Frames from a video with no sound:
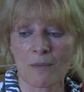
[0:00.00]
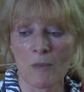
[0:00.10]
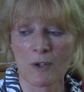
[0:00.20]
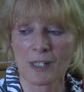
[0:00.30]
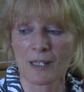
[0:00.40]
they're
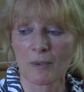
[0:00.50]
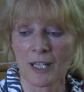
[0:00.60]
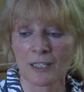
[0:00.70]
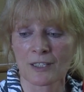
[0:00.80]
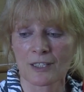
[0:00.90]
mostly
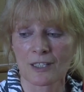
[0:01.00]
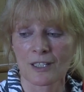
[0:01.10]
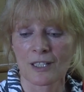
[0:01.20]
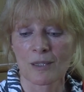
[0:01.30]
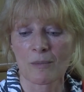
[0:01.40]

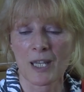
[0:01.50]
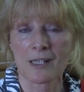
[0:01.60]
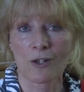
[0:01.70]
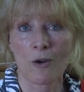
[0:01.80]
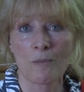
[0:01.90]

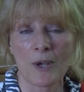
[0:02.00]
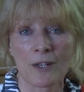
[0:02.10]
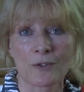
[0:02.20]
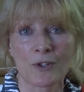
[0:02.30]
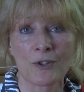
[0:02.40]
plant-based
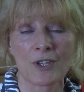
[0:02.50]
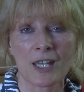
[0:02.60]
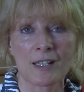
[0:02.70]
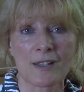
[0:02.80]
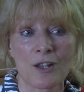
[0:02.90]
compounds, aren't
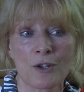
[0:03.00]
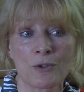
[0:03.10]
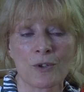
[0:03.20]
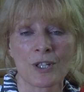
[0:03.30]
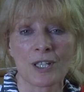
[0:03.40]
they?
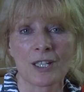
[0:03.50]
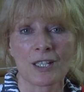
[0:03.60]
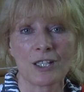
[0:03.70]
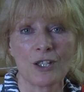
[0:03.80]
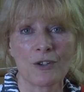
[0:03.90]
So,
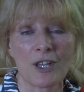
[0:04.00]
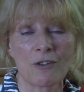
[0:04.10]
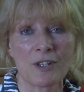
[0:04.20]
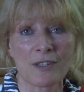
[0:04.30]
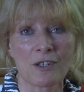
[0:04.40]
you know,
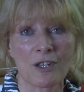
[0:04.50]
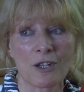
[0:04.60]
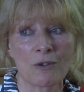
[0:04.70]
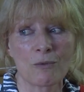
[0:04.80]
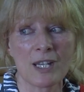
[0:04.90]
there is
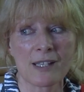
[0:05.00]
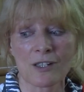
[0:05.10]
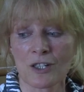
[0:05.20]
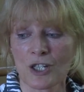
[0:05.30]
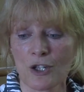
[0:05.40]
a
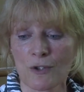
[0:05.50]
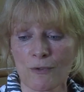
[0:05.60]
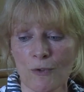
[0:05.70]
reason and a use